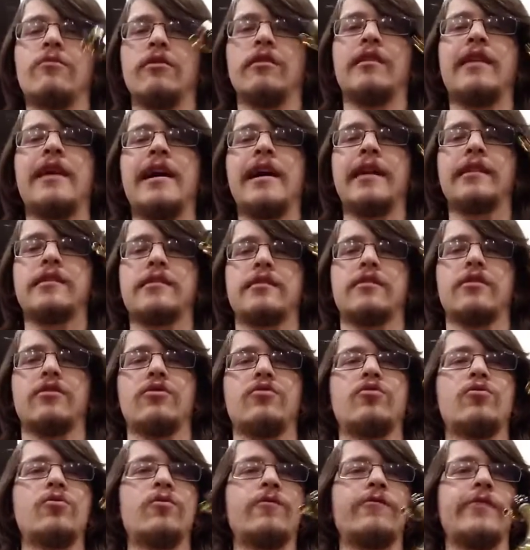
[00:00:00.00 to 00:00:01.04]
relaxed,
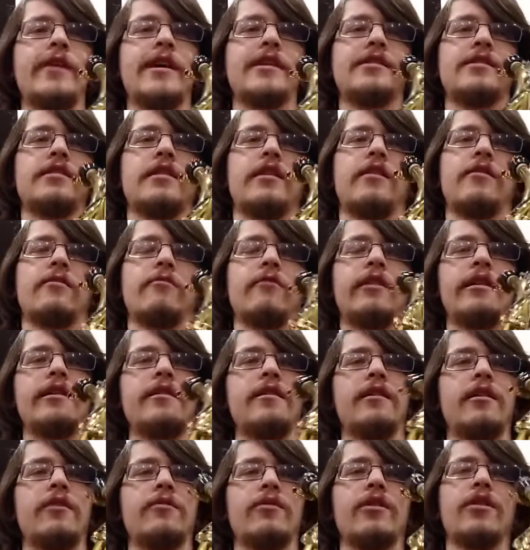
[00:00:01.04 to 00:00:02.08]
cool, fast air. Ready?
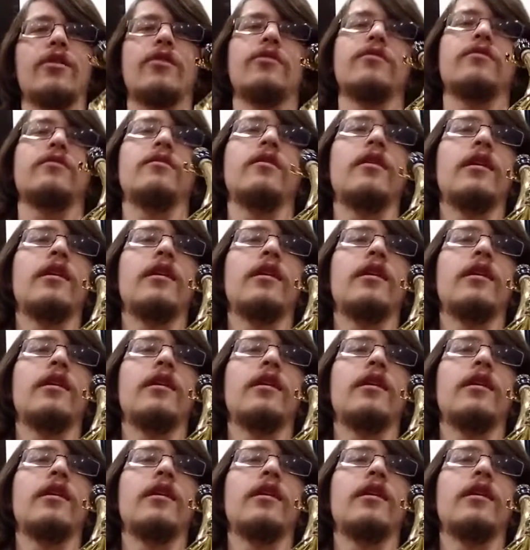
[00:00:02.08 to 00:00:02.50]
Here we go.